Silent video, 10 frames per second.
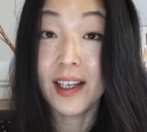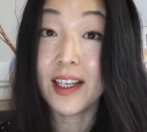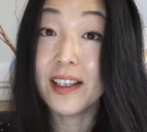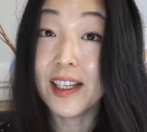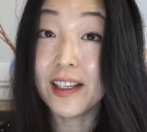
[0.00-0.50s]

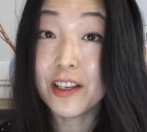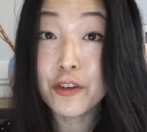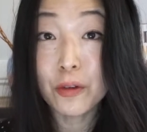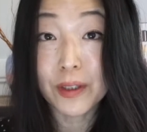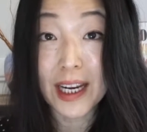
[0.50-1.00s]
In the
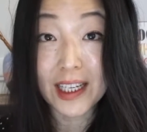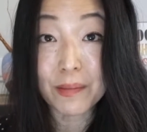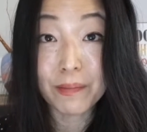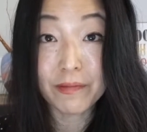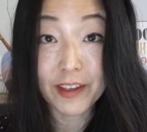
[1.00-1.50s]
initial
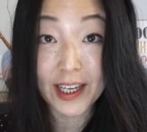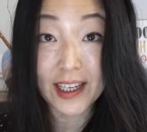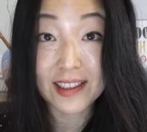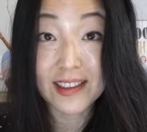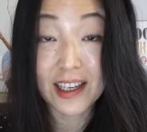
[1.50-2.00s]
dating phase,